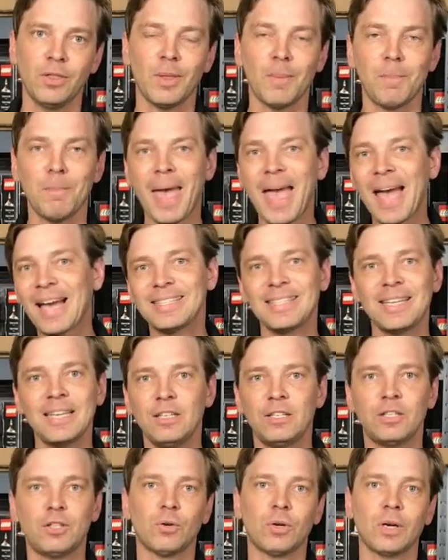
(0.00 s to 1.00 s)
The max
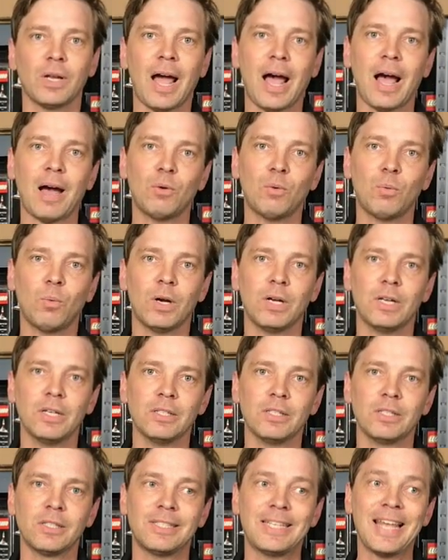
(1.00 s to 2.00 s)
any store got
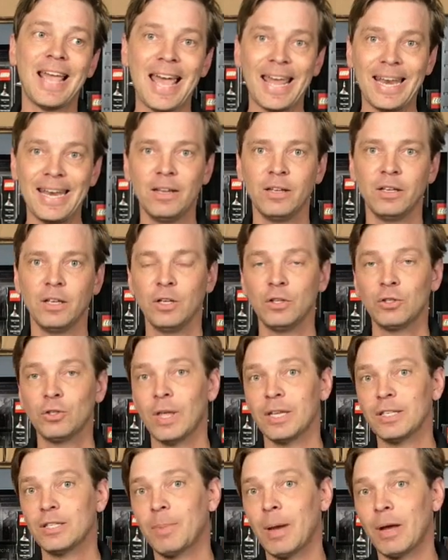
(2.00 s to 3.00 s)
was 10.
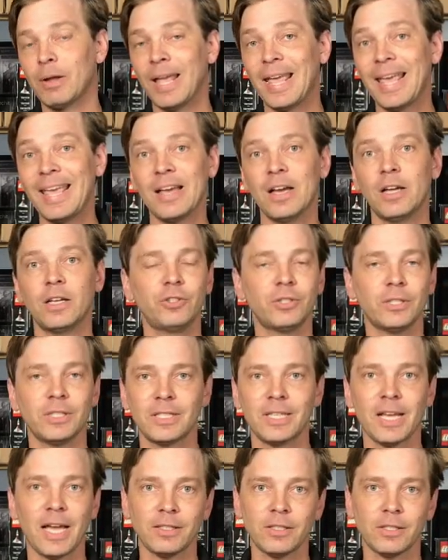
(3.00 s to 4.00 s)
So that's about
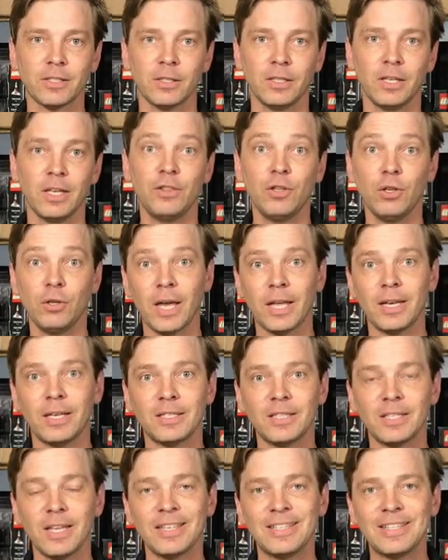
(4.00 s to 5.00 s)
800 sets in the
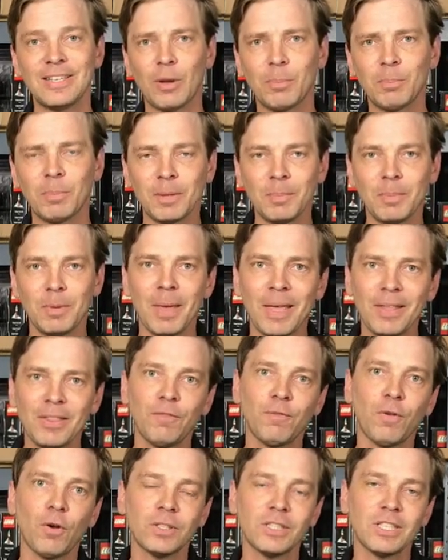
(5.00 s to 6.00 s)
United States. Now I'm going to be
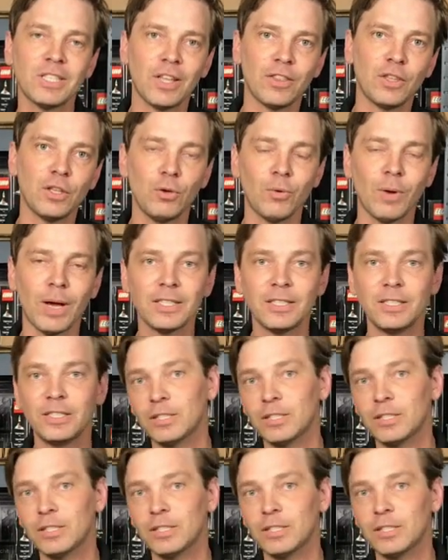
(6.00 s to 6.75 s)
mainly focusing on the US